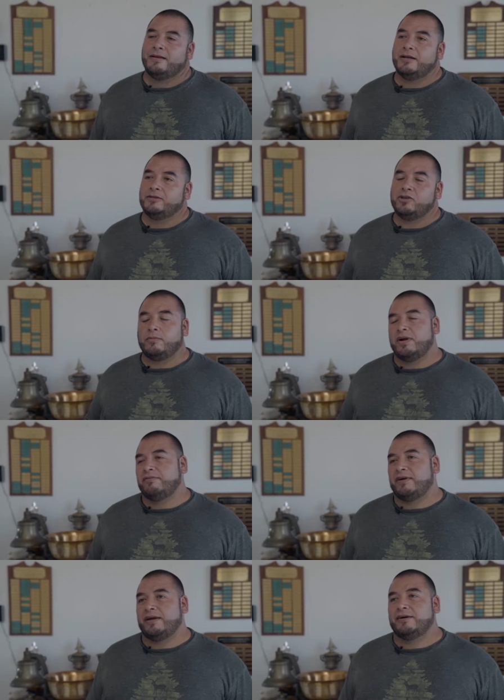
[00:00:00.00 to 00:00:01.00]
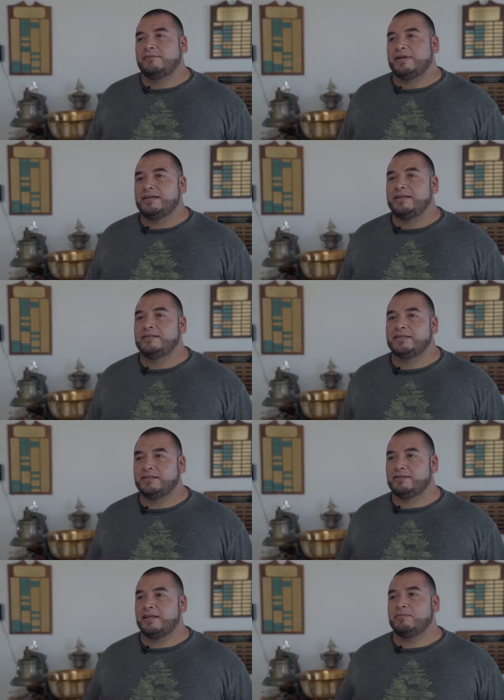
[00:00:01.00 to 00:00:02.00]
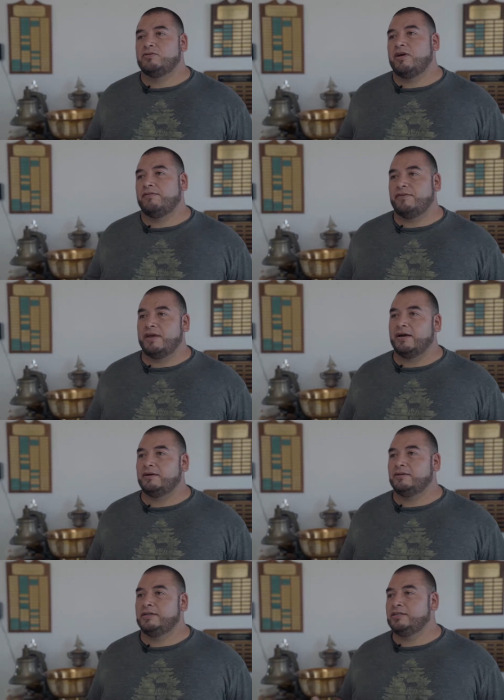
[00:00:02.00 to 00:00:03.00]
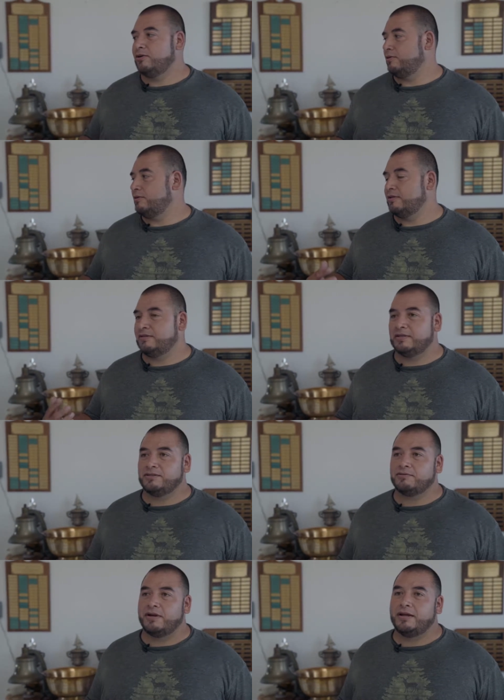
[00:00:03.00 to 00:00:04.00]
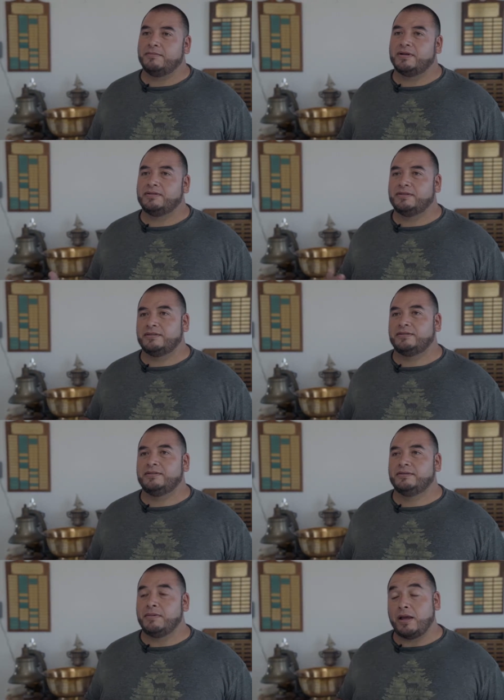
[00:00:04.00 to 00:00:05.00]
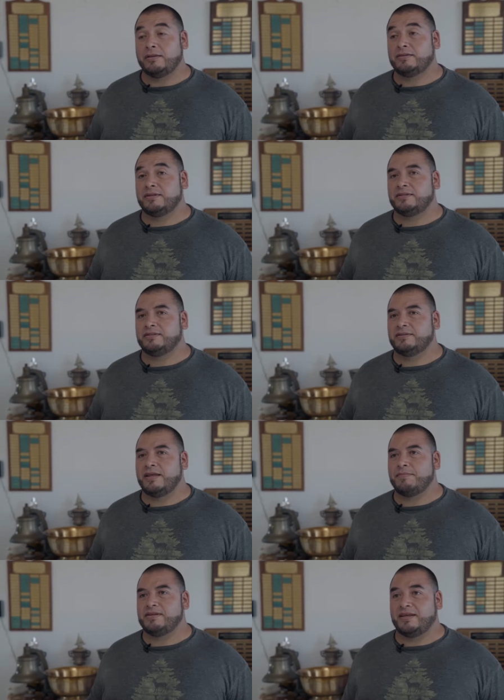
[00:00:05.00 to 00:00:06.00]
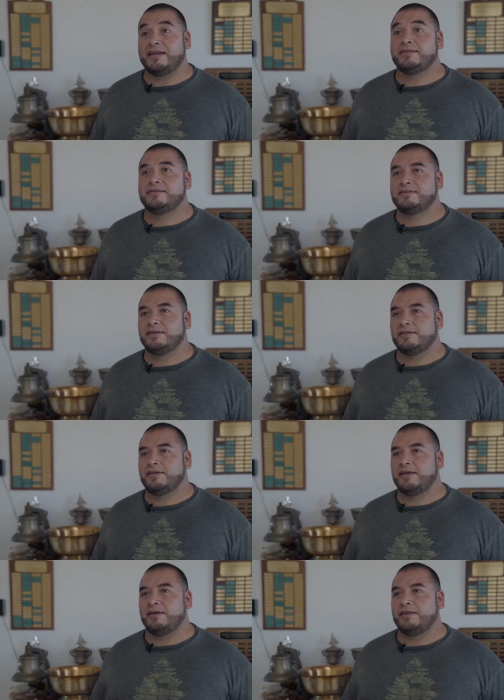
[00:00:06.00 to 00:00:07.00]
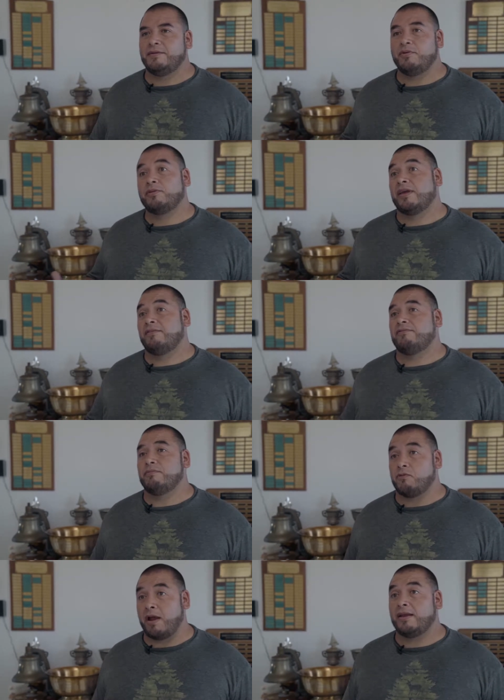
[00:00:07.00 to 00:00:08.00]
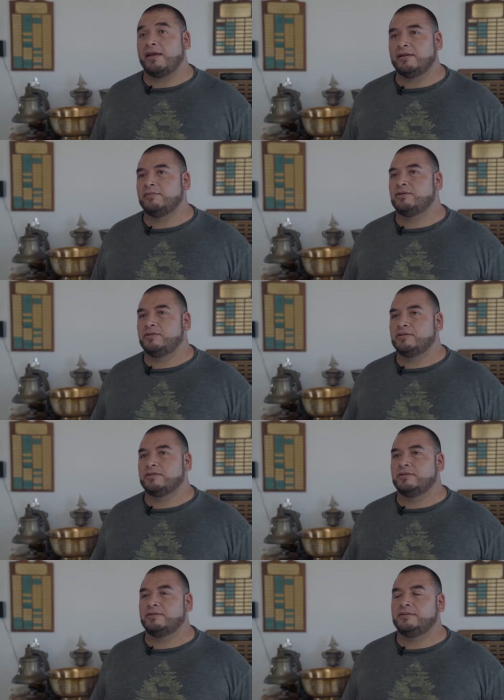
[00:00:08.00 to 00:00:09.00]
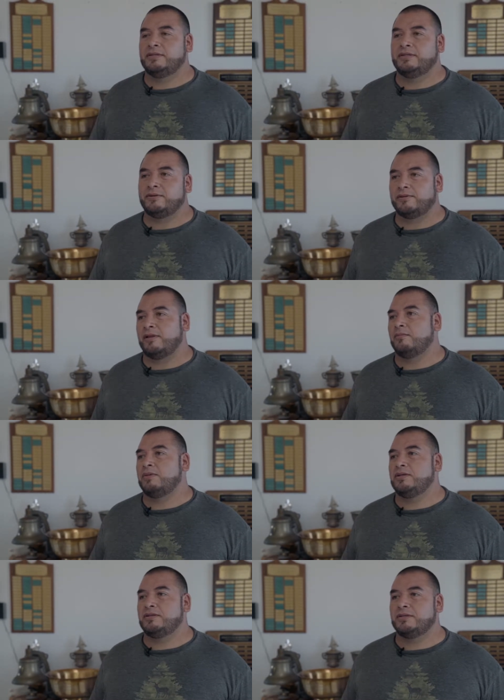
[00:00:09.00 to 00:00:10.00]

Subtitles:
So I'm Rafael. My son's name is Rafael. He's going to the sixth grade. His son is named Isaiah, and they both came from Grant Elementary School in North Long Beach.